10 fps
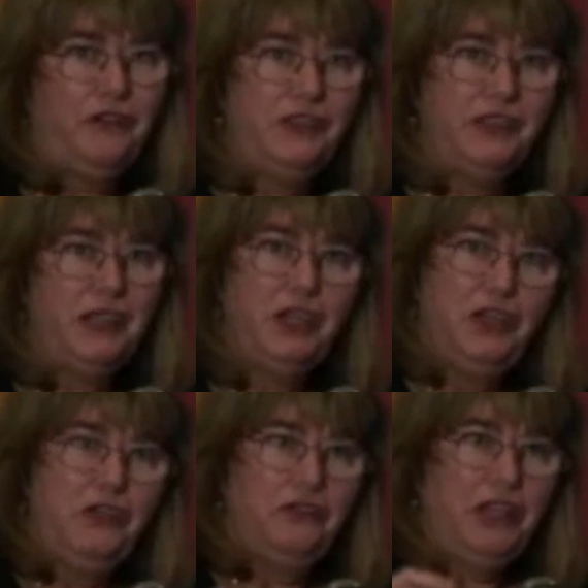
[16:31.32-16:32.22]
of the
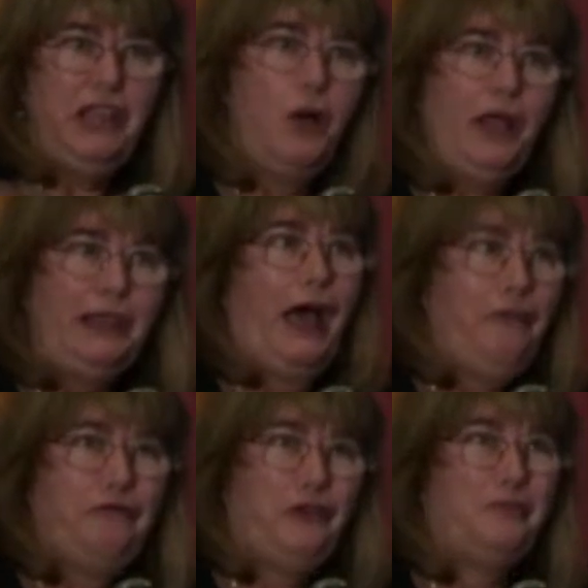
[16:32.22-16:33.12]
the lower
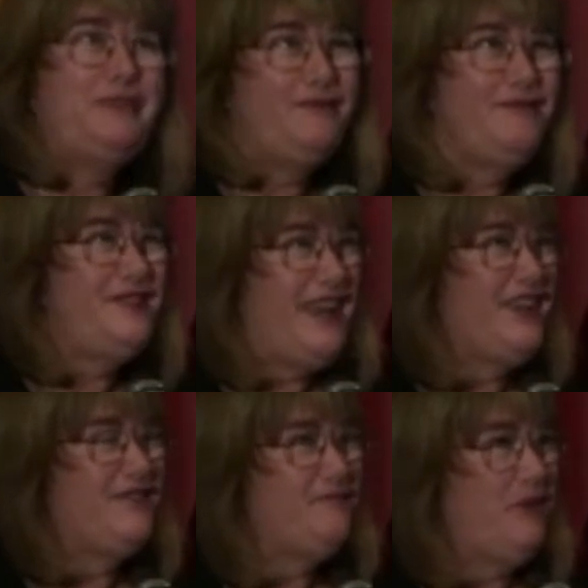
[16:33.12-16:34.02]
life forms, if you
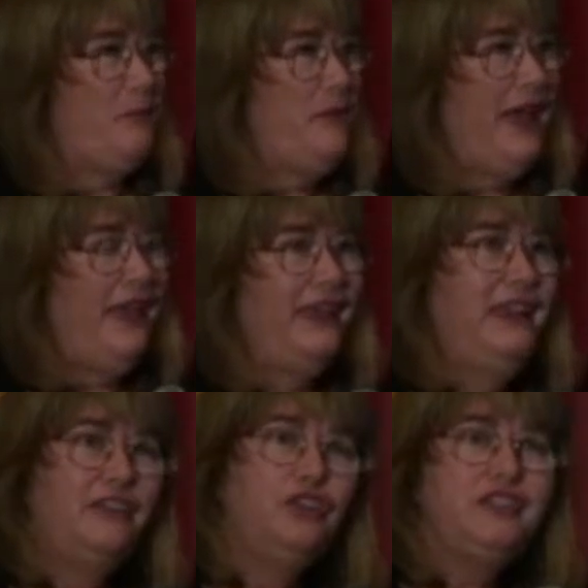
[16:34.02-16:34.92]
like, of Pompeii.
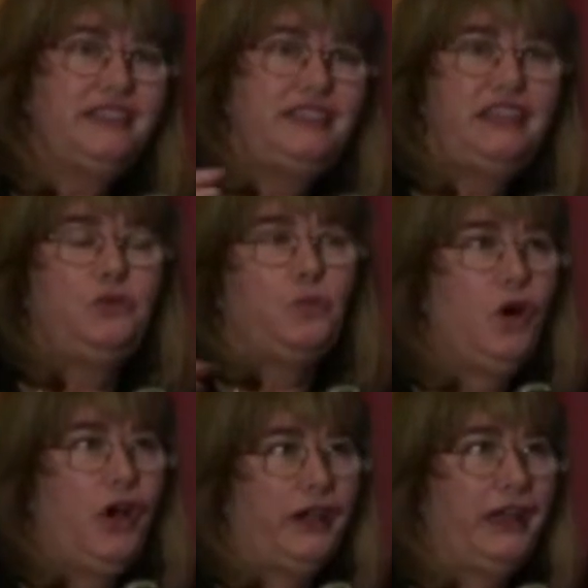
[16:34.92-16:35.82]
Of course, it didn't
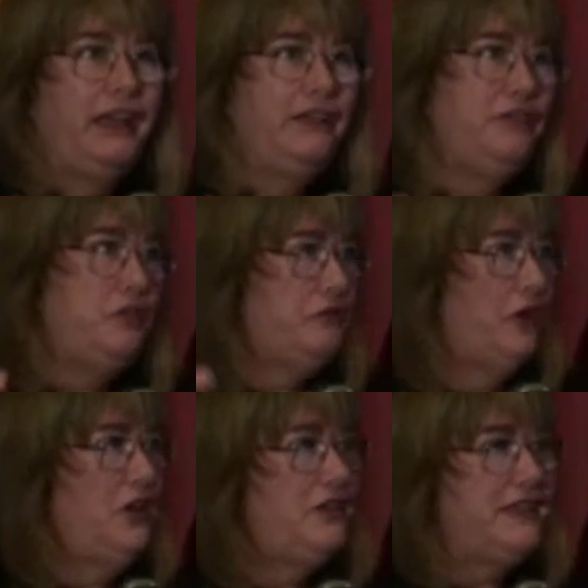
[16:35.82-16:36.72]
work, and if you
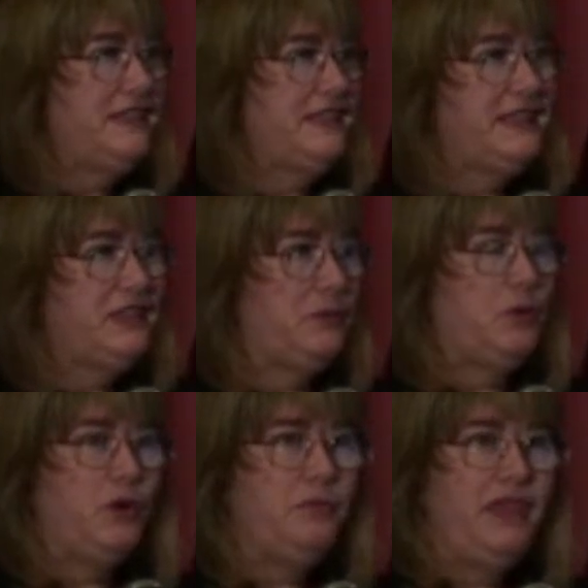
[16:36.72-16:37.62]
followed this system,
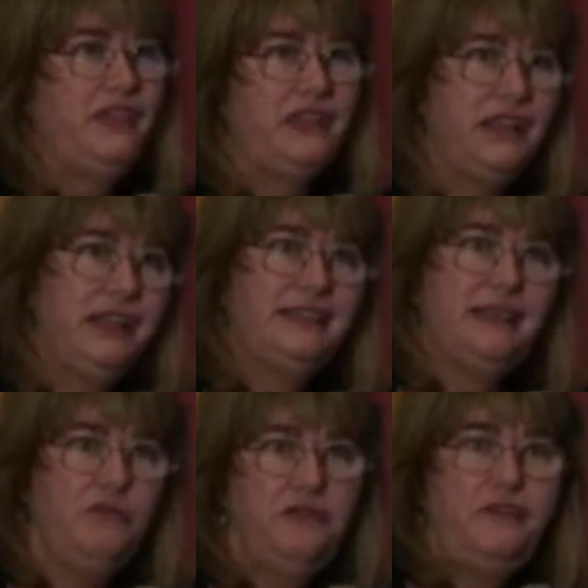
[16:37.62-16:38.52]
it would mean that
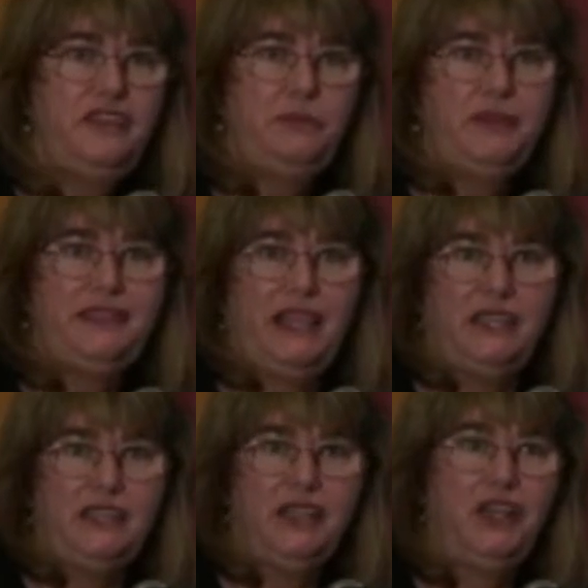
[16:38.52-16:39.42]
some
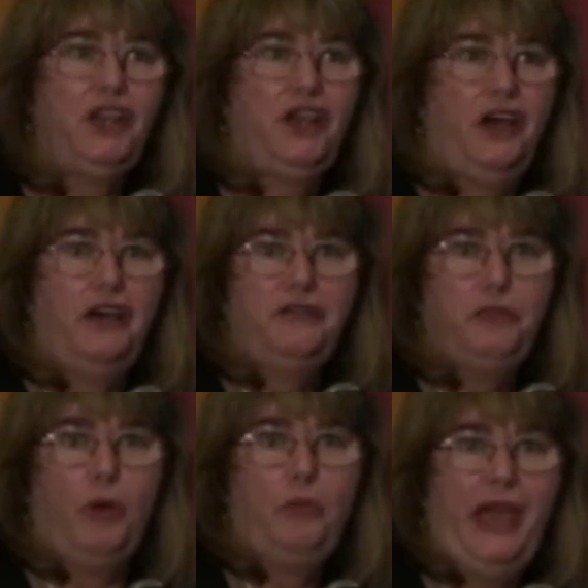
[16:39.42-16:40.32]
50% of
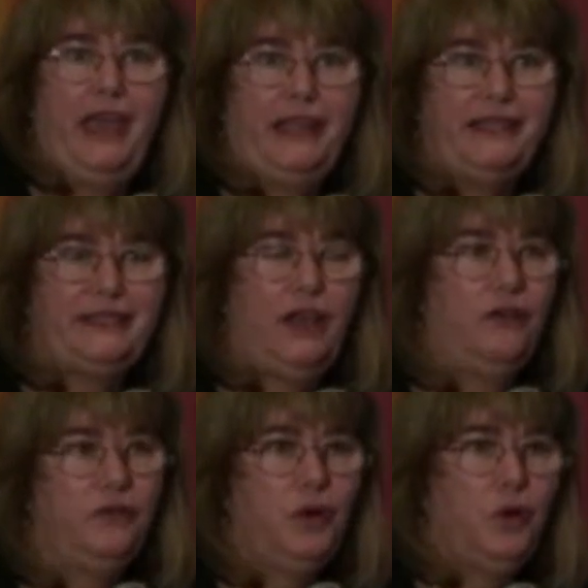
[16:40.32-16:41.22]
Pompeii
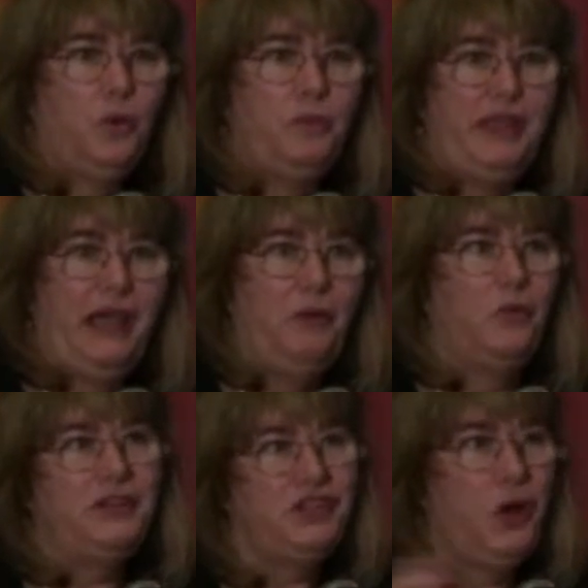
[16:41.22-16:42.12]
itself would, be,
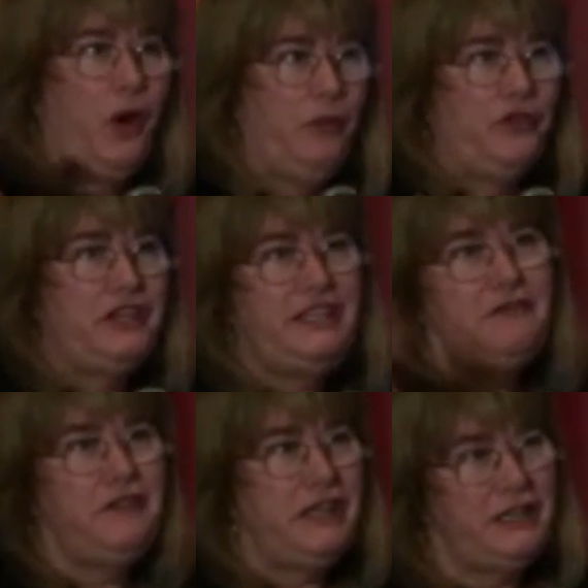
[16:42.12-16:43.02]
would show up on the
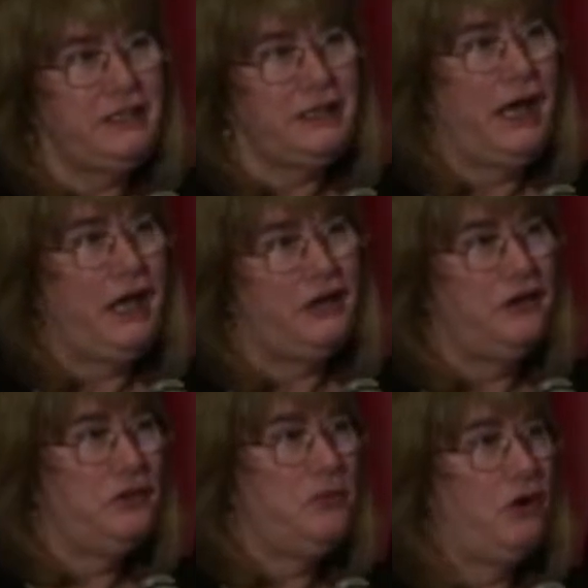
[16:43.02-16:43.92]
deviant side
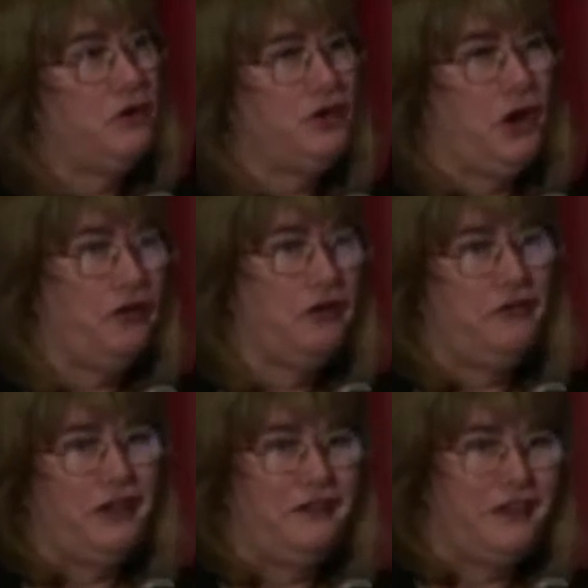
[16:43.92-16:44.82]
of the moral
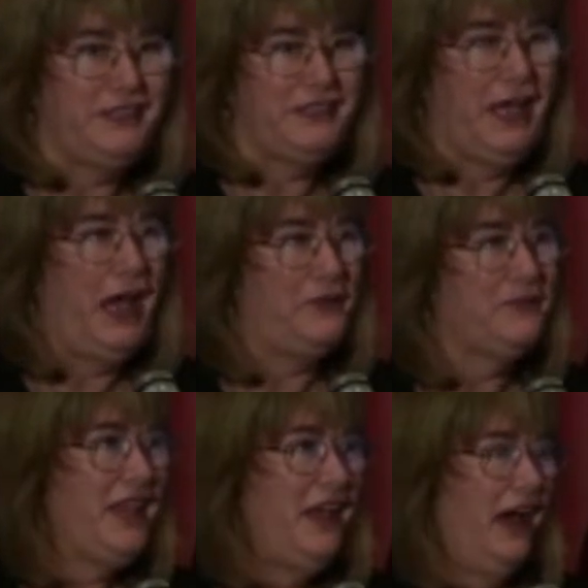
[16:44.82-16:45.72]
geography of this
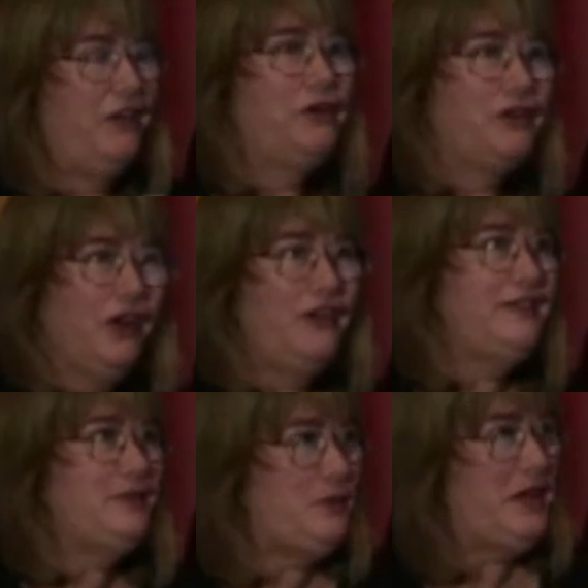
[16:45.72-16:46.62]
town. I thought, God,
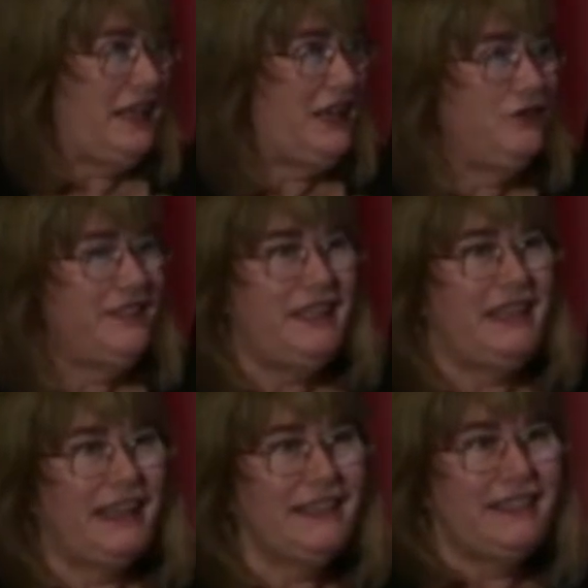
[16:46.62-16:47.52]
this would be an
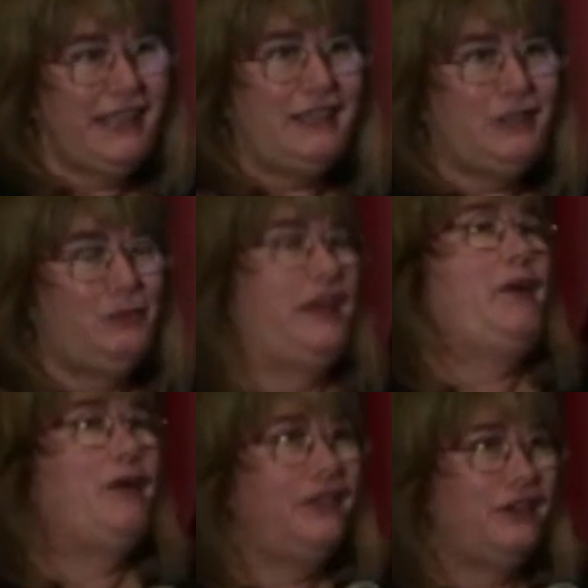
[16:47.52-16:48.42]
interesting exercise to
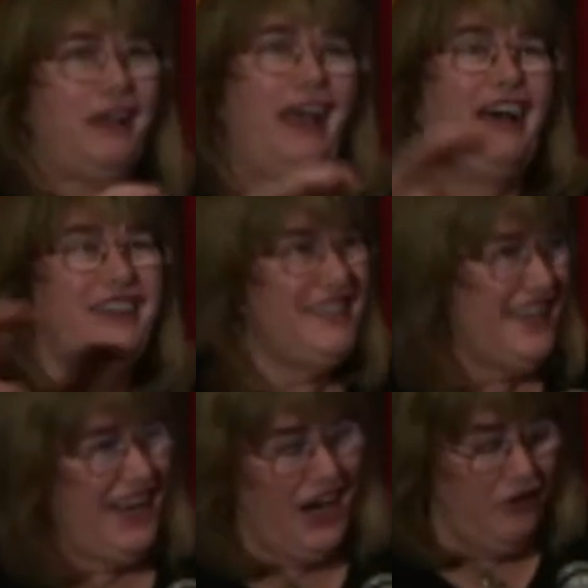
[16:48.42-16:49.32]
play with around,
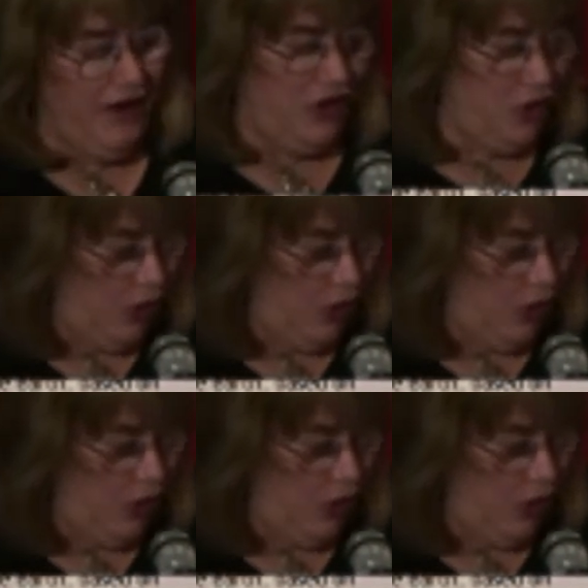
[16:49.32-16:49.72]
around